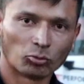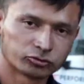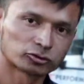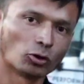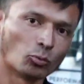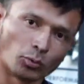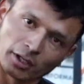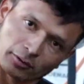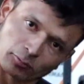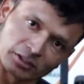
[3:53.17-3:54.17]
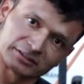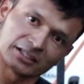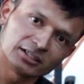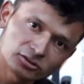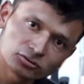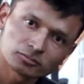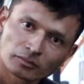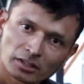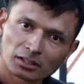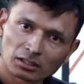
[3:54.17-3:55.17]
So where was the issue?
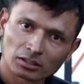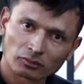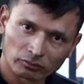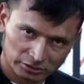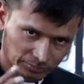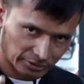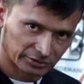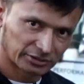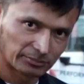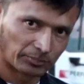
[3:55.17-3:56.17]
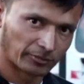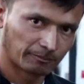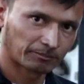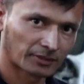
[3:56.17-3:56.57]
It was pretty simple.